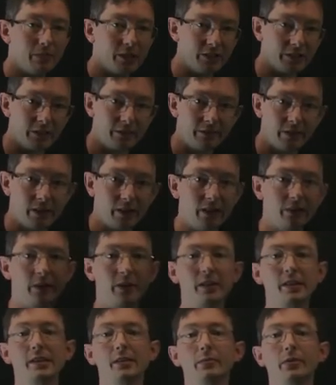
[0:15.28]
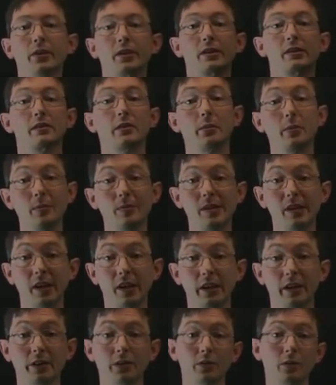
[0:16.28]
built a very, very simple extremum
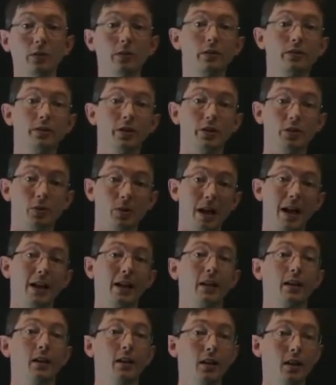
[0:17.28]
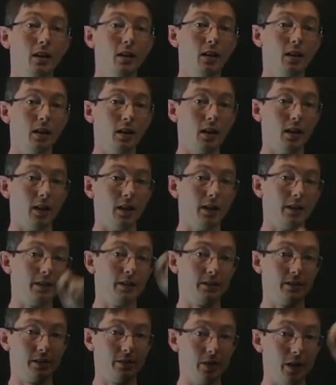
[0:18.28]
seeking controller to track, uh,
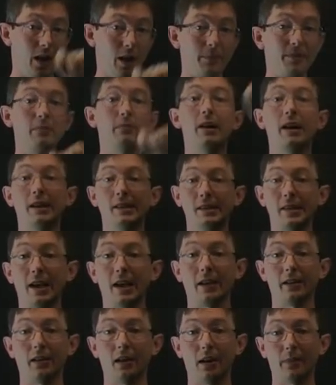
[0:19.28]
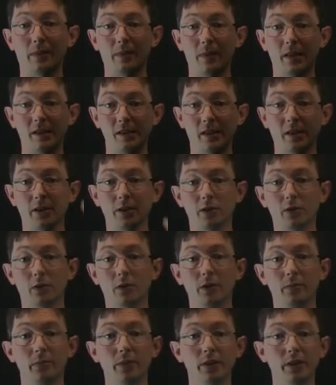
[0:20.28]
to optimize that optimizing
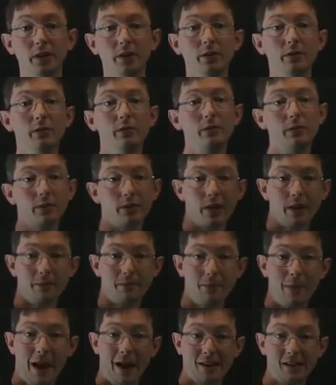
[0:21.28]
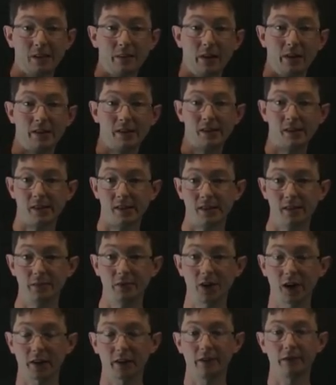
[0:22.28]
control input u that maximizes this
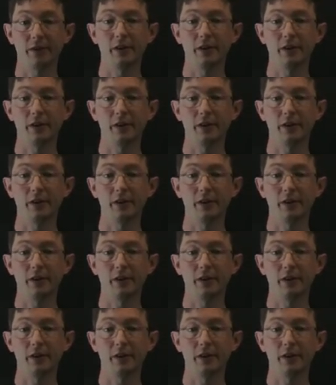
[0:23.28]
objective